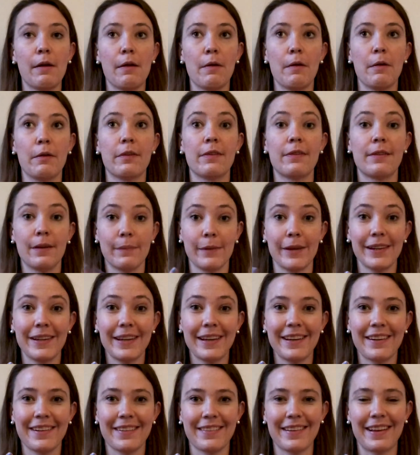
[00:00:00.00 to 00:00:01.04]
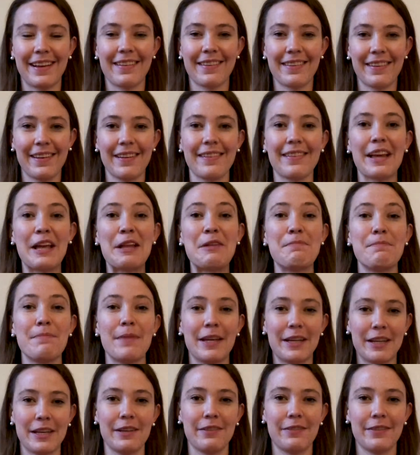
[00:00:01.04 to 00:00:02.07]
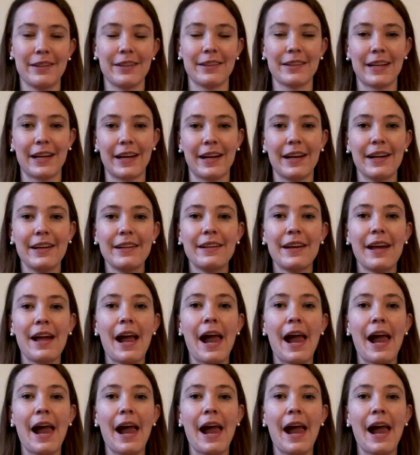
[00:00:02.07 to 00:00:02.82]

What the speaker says: stimulate your senses and make you feel good.